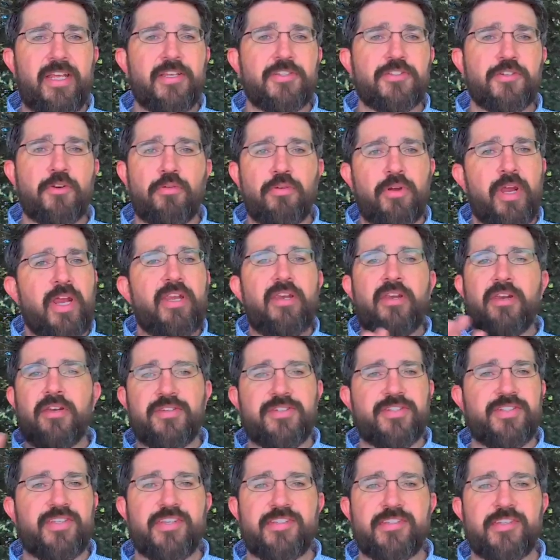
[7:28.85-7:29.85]
is created a
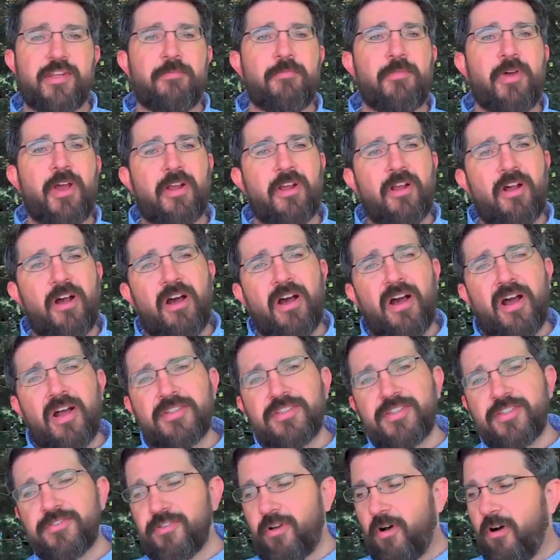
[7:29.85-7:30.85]
system that
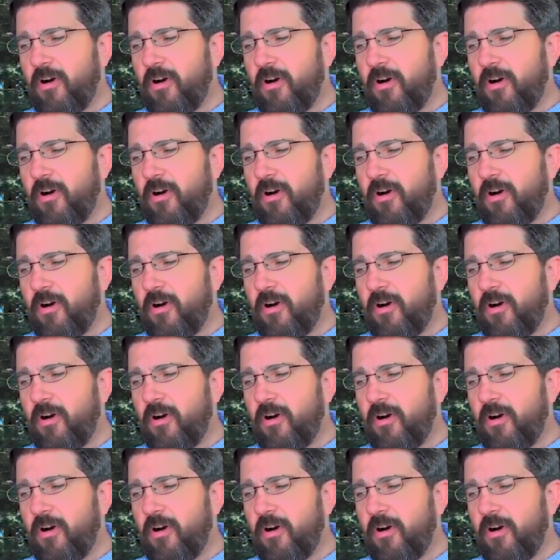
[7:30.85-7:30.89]
causes